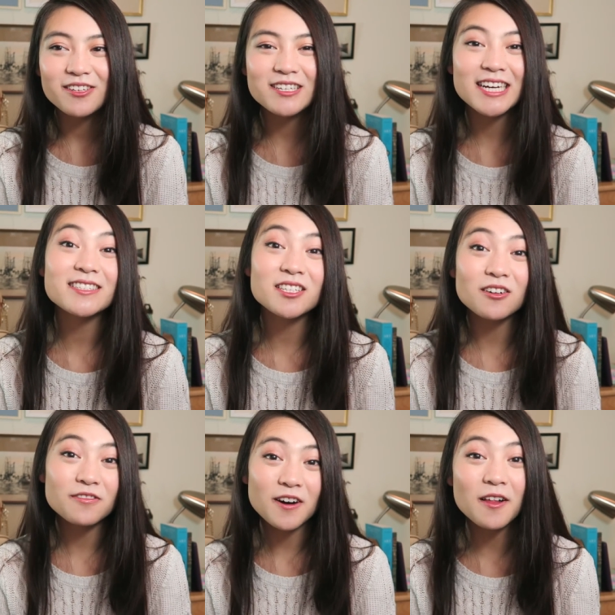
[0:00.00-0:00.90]
you guys
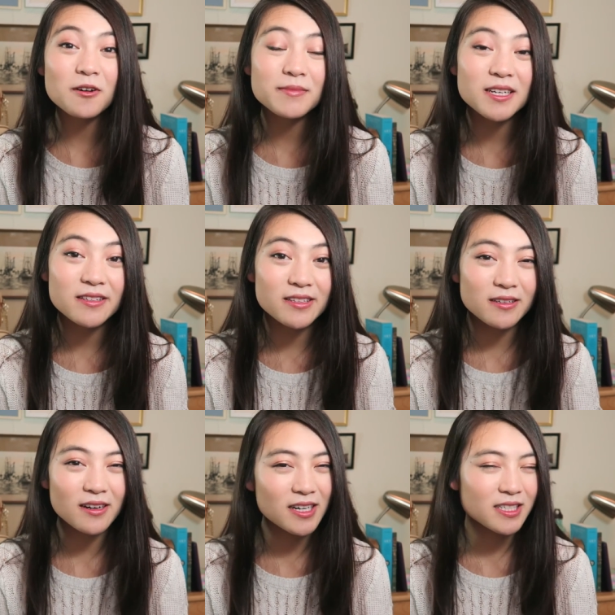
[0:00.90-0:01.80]
don't follow me on
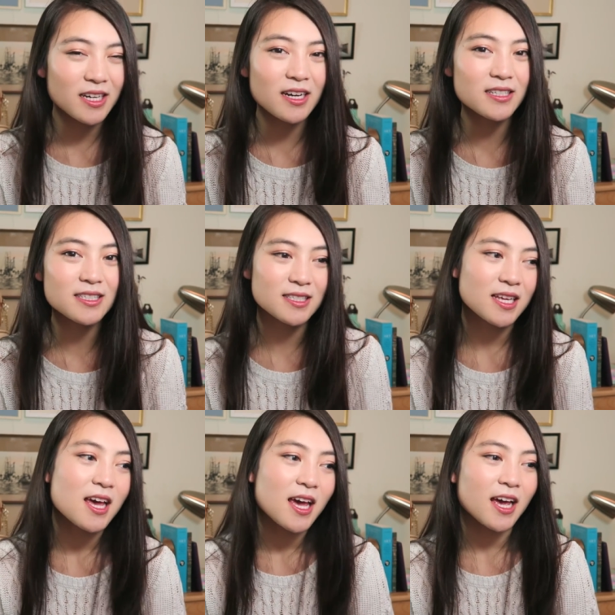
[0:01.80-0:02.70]
Little Art Talks
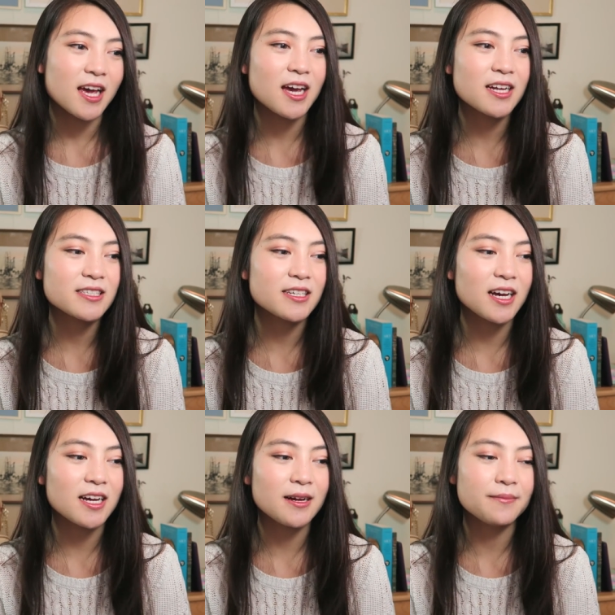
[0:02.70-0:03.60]
and
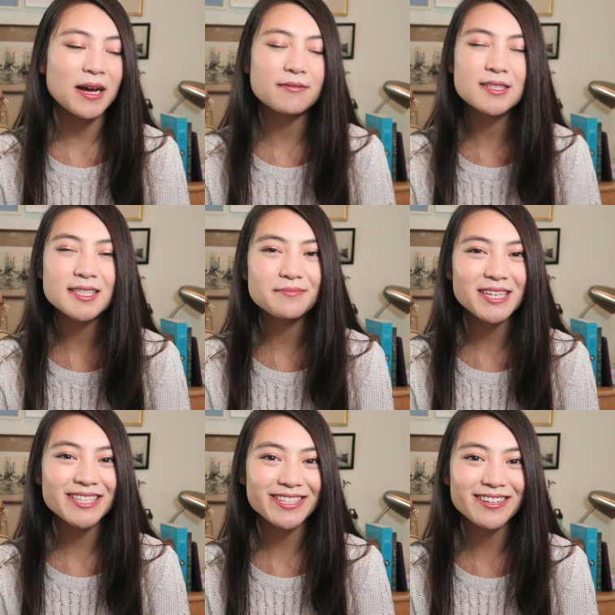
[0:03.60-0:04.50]
um, I want to
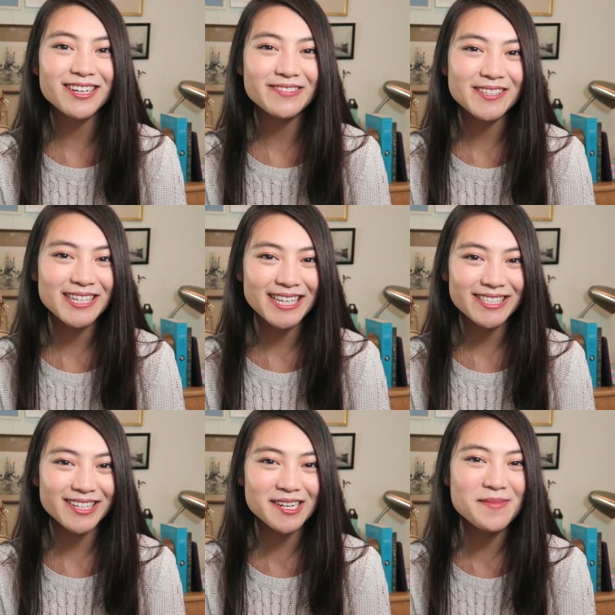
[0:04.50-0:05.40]
make sure all of you
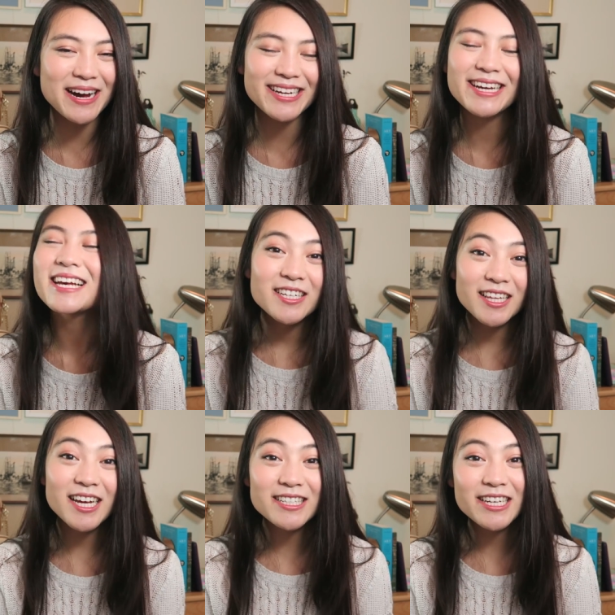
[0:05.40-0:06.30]
guys heard about it.
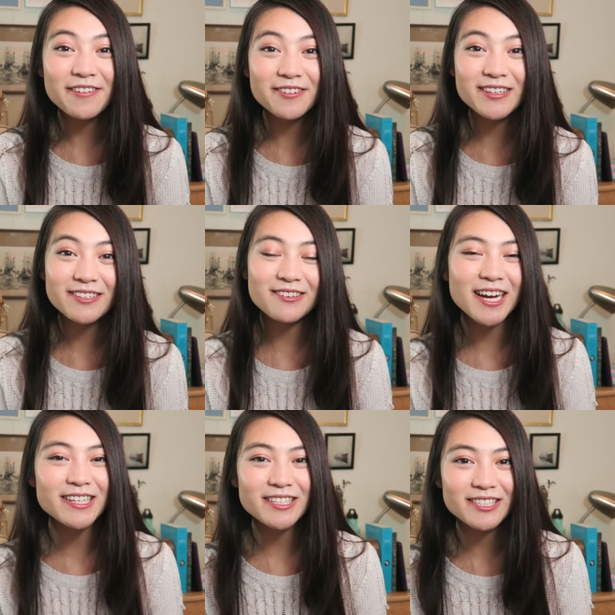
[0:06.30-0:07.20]
Good luck to everyone who
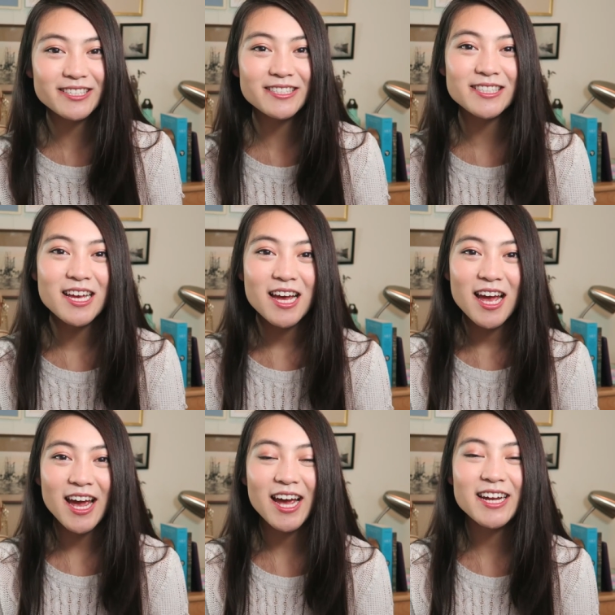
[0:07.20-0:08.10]
enters,
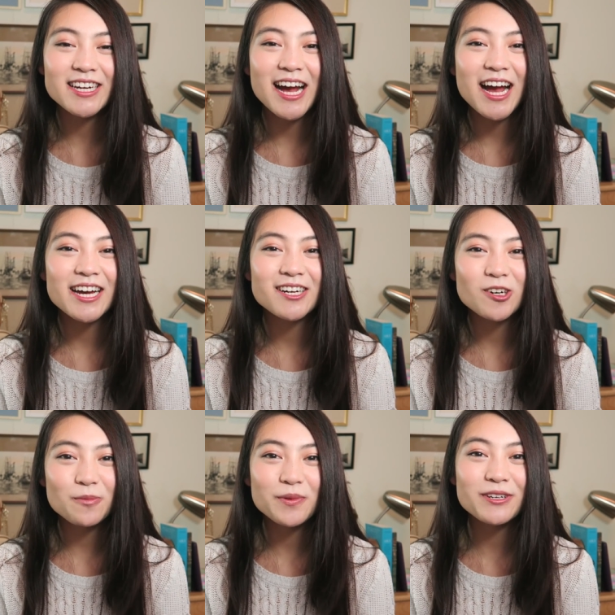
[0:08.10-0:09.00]
and I
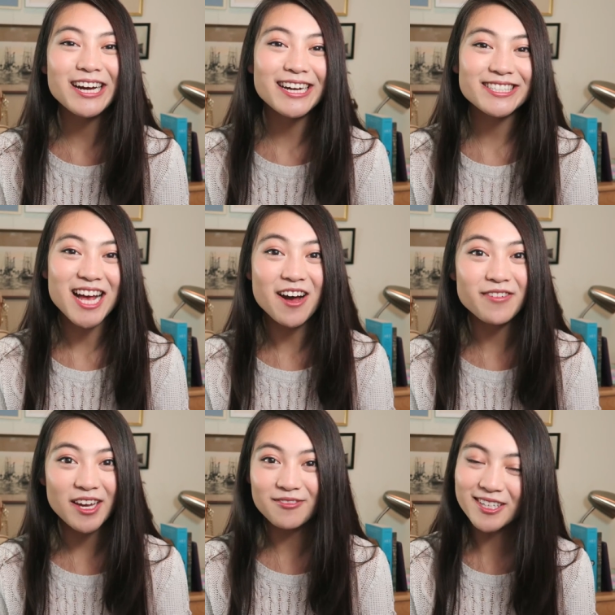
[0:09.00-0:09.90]
hope you guys
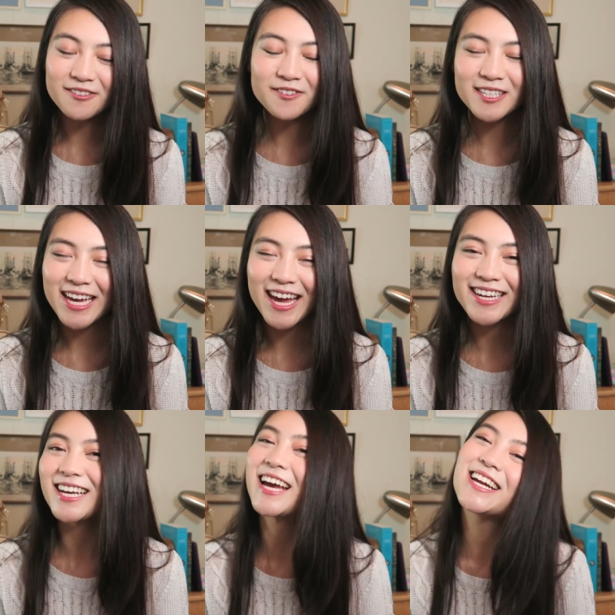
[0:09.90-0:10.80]
have a wonderful
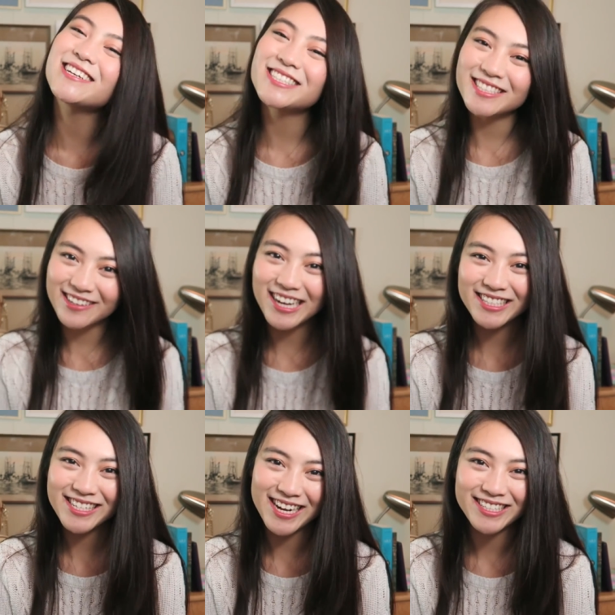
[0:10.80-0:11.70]
day, and I'll see you
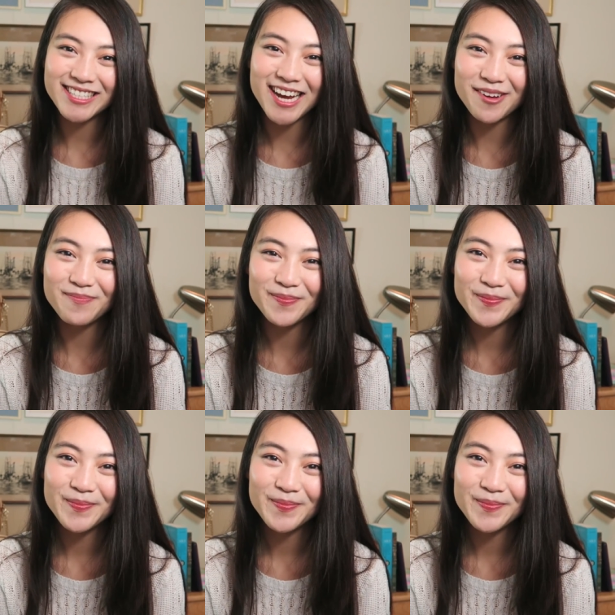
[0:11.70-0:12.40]
guys next time.